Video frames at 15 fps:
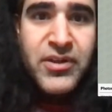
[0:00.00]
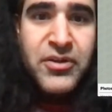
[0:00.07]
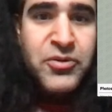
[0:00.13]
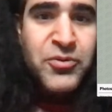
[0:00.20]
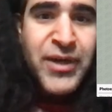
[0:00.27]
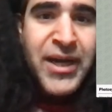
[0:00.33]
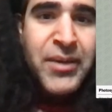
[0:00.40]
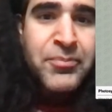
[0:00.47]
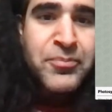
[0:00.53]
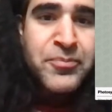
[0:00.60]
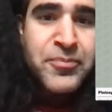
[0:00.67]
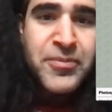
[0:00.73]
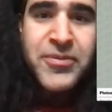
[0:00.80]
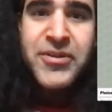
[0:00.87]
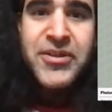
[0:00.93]
grab
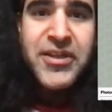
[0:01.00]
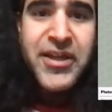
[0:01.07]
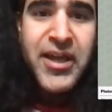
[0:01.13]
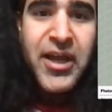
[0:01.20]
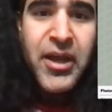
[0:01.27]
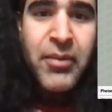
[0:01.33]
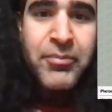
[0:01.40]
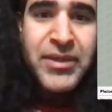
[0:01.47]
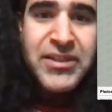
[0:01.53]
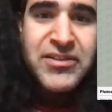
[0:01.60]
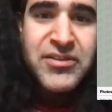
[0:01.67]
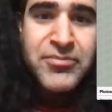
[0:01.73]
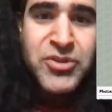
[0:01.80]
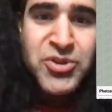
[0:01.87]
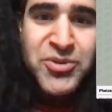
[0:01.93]
a
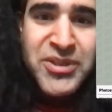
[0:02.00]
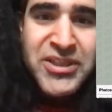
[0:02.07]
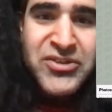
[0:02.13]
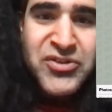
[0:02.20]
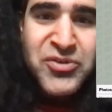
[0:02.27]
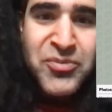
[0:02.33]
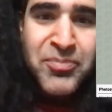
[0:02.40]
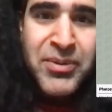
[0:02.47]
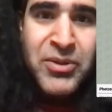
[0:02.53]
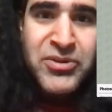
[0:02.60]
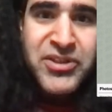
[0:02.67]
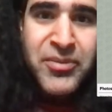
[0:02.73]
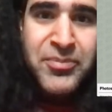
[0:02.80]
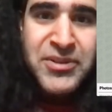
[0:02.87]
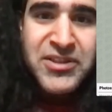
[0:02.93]
medium tree to build
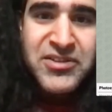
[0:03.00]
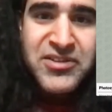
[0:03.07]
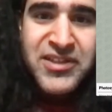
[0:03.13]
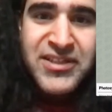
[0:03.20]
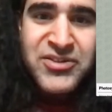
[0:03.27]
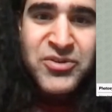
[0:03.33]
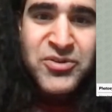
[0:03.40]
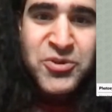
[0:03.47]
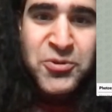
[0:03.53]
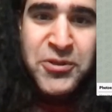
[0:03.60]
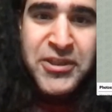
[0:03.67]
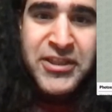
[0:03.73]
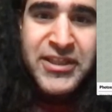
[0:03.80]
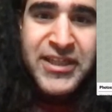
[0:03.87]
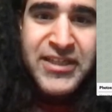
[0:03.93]
up this little tree